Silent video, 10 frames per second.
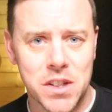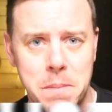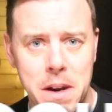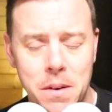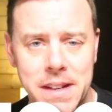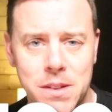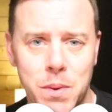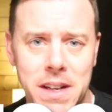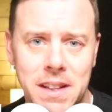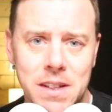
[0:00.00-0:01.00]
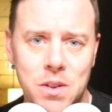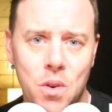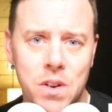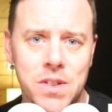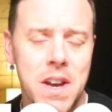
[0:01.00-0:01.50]
experience within
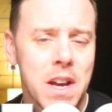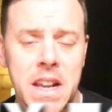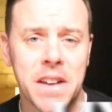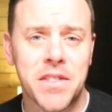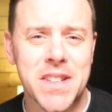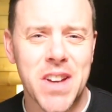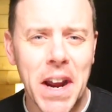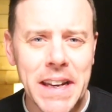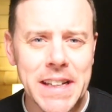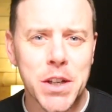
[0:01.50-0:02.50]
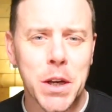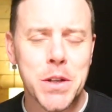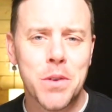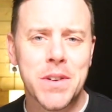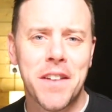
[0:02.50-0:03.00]
this course, and I've designed it
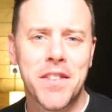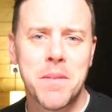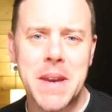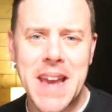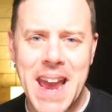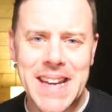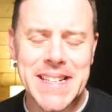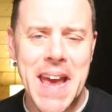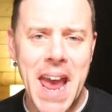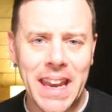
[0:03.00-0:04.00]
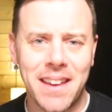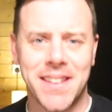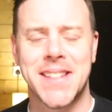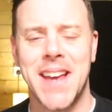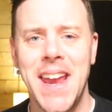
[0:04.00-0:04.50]
so you don't have to be a
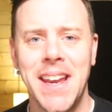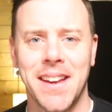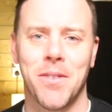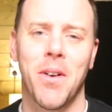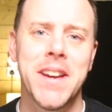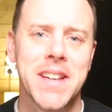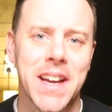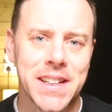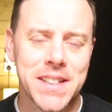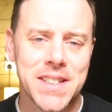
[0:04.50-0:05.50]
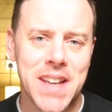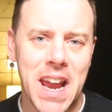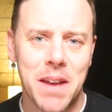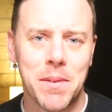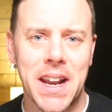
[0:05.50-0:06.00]
techie to take it, right? This
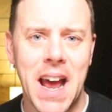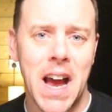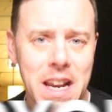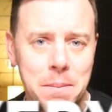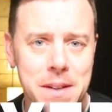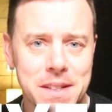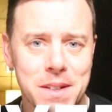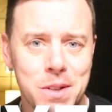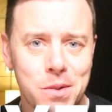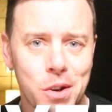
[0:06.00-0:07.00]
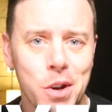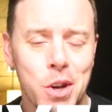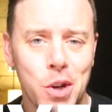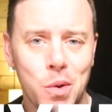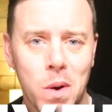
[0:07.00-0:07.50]
is aimed at any business
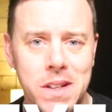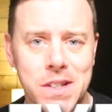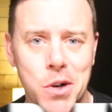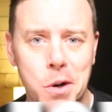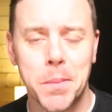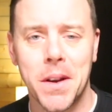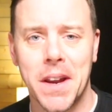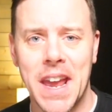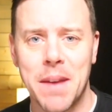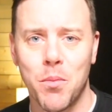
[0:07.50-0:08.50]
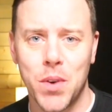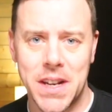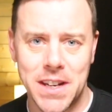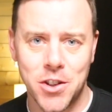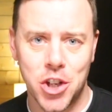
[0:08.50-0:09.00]
user who wants to up their game
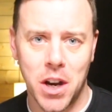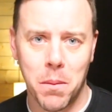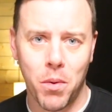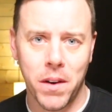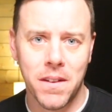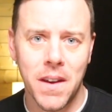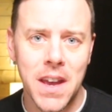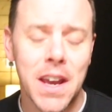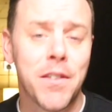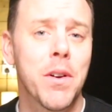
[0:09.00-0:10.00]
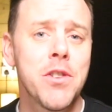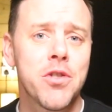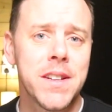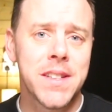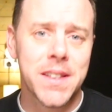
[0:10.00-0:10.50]
within SharePoint. If you're
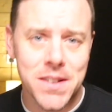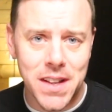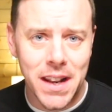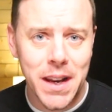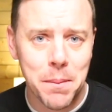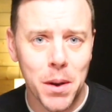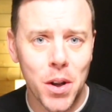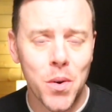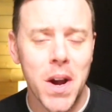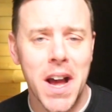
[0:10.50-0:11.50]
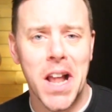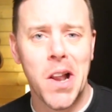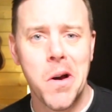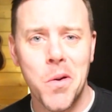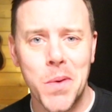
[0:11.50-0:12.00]
interested, there's a link below
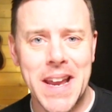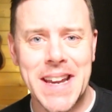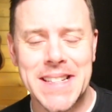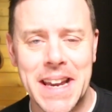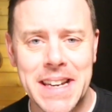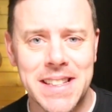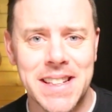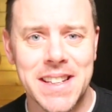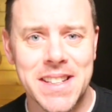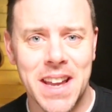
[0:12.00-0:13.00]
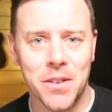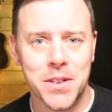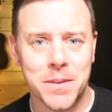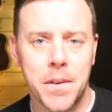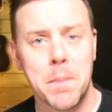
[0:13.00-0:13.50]
along with a tasty
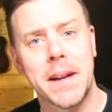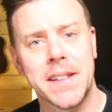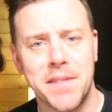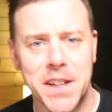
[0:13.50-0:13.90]
discount. Now back to the